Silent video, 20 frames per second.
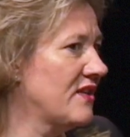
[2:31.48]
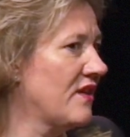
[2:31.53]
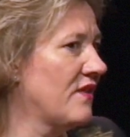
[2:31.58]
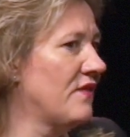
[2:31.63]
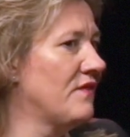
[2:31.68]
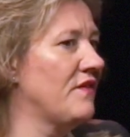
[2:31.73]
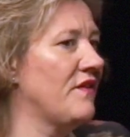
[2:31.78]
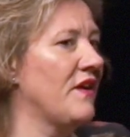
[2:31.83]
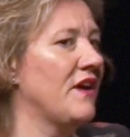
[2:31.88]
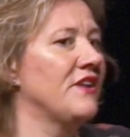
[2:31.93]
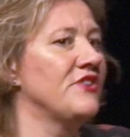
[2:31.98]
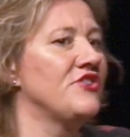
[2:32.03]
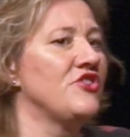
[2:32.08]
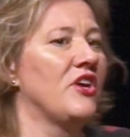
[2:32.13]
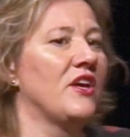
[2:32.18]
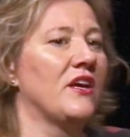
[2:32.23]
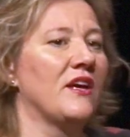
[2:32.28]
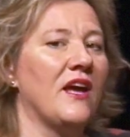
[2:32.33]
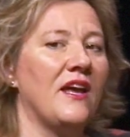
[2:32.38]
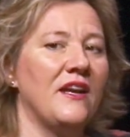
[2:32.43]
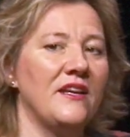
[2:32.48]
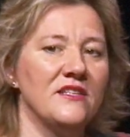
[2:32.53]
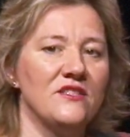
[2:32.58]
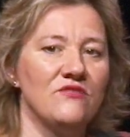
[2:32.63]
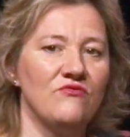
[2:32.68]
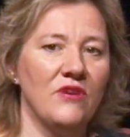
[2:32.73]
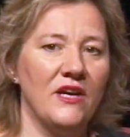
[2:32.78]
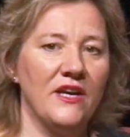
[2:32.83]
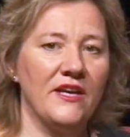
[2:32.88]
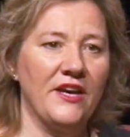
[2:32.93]
are converging, and
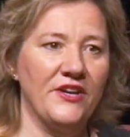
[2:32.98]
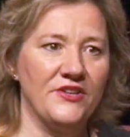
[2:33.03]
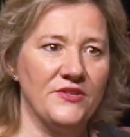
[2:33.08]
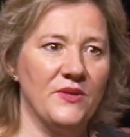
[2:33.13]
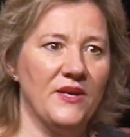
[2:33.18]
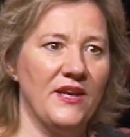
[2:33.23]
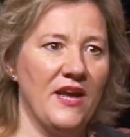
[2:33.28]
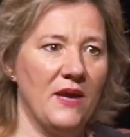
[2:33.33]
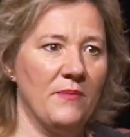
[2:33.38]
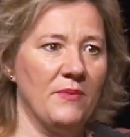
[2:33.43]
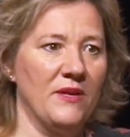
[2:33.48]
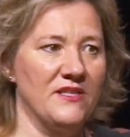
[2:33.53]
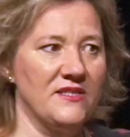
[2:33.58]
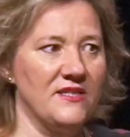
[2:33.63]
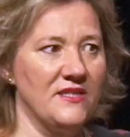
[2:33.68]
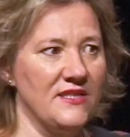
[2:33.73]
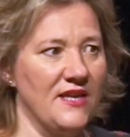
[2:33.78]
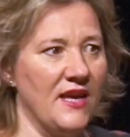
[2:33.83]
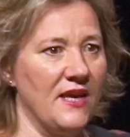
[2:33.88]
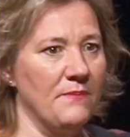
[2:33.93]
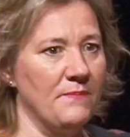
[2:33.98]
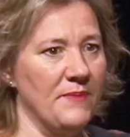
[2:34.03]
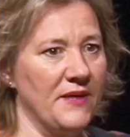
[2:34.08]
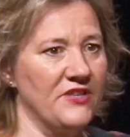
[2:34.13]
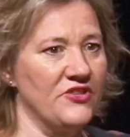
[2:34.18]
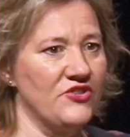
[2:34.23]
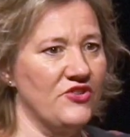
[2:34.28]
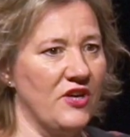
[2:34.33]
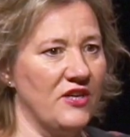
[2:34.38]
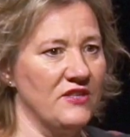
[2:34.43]
it's really going to enable us to take
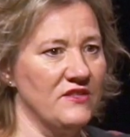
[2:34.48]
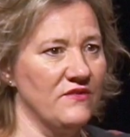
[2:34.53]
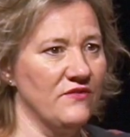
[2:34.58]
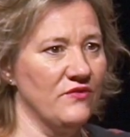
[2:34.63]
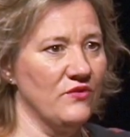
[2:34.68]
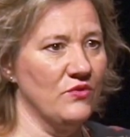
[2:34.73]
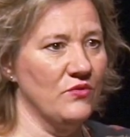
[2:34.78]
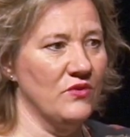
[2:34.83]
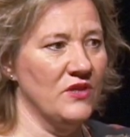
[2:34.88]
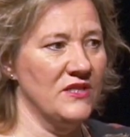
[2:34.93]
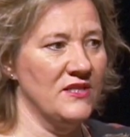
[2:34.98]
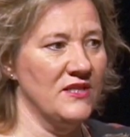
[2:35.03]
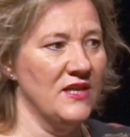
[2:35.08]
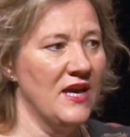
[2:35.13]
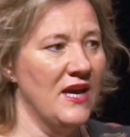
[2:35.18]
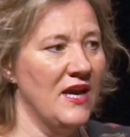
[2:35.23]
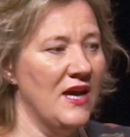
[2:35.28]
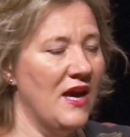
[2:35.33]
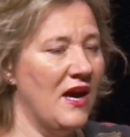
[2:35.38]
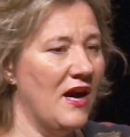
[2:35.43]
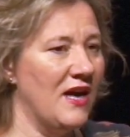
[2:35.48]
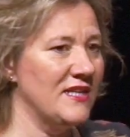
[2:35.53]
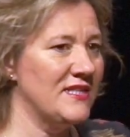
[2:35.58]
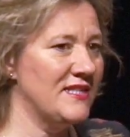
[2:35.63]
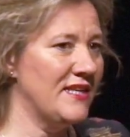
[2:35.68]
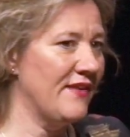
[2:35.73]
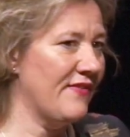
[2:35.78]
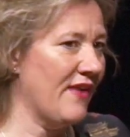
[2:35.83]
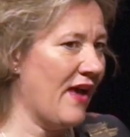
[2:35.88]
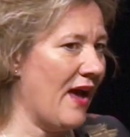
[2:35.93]
big strides forward. I
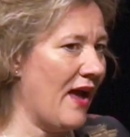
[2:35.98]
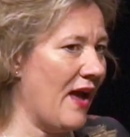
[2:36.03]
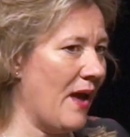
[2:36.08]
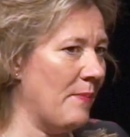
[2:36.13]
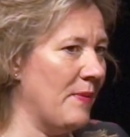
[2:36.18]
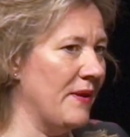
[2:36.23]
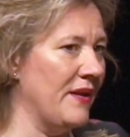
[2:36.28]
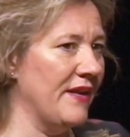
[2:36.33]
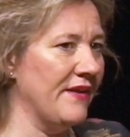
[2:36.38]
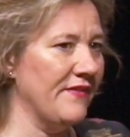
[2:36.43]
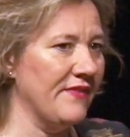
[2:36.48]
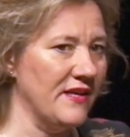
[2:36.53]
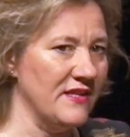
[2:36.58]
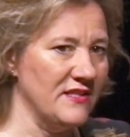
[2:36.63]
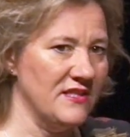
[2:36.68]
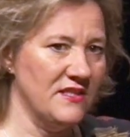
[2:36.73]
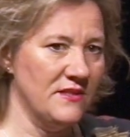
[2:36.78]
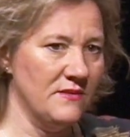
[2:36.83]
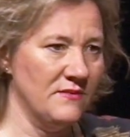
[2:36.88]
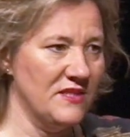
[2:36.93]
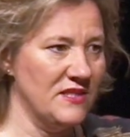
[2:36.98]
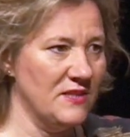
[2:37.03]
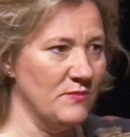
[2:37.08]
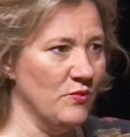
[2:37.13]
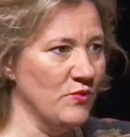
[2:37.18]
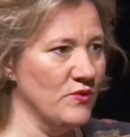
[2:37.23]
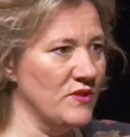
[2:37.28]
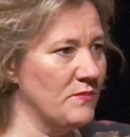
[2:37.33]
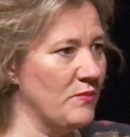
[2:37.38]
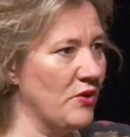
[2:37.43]
see that happening. There's
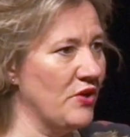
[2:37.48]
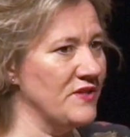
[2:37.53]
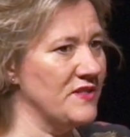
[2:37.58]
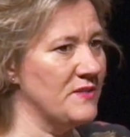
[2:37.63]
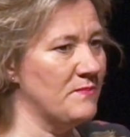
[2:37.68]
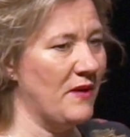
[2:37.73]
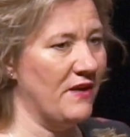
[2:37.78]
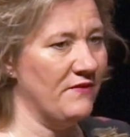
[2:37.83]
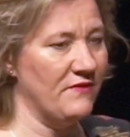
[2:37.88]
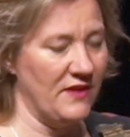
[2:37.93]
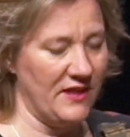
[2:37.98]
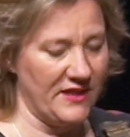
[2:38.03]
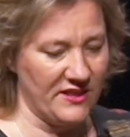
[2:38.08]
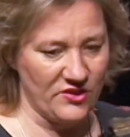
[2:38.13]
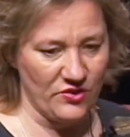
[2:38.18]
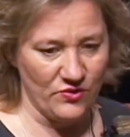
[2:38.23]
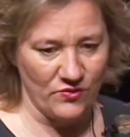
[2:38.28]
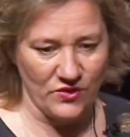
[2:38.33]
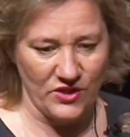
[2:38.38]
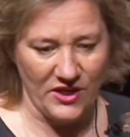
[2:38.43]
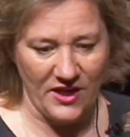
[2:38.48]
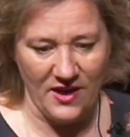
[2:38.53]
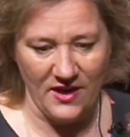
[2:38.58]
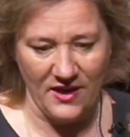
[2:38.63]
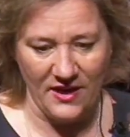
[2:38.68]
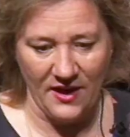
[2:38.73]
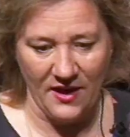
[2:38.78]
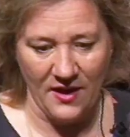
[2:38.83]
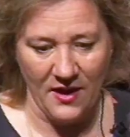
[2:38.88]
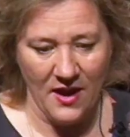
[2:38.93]
small spots. Beverly talked
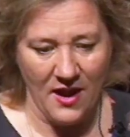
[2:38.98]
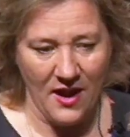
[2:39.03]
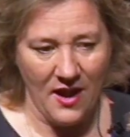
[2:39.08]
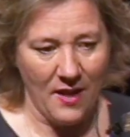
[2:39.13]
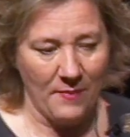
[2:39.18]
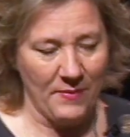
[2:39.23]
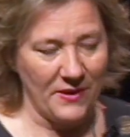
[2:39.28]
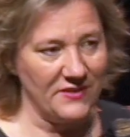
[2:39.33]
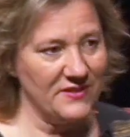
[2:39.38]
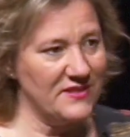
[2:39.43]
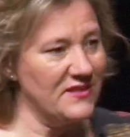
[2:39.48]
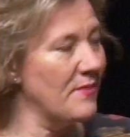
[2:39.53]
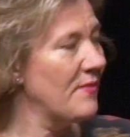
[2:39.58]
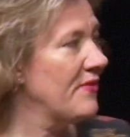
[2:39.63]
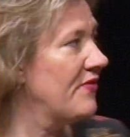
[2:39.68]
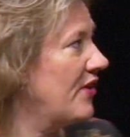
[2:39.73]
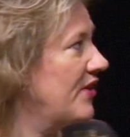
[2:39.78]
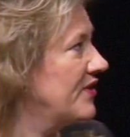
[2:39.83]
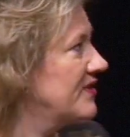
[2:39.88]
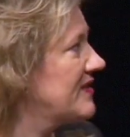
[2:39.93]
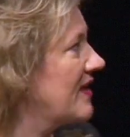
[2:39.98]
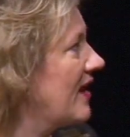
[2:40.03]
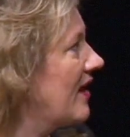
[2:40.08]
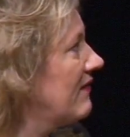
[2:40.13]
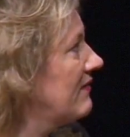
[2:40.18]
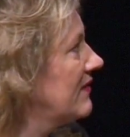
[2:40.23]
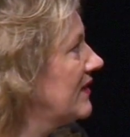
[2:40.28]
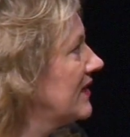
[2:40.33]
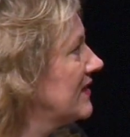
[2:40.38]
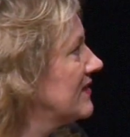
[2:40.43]
earlier about some of those
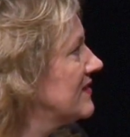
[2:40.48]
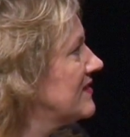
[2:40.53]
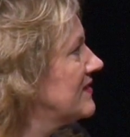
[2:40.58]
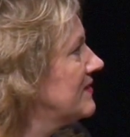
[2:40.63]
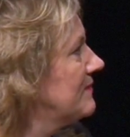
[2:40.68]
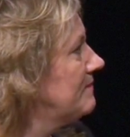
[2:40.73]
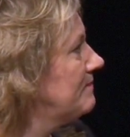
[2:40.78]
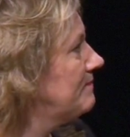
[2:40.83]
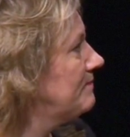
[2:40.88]
areas.